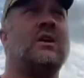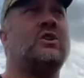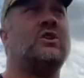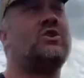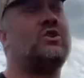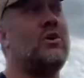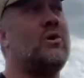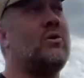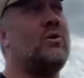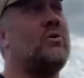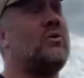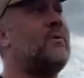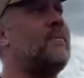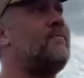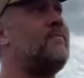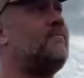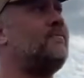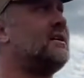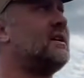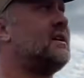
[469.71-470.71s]
So
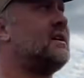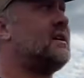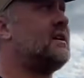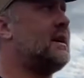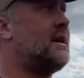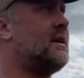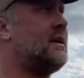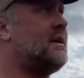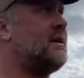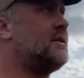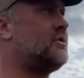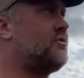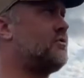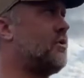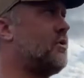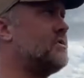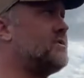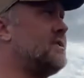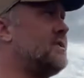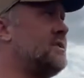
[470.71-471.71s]
as
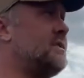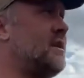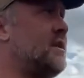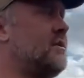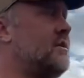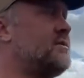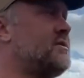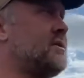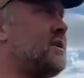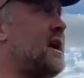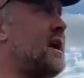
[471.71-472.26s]
far as the intelligence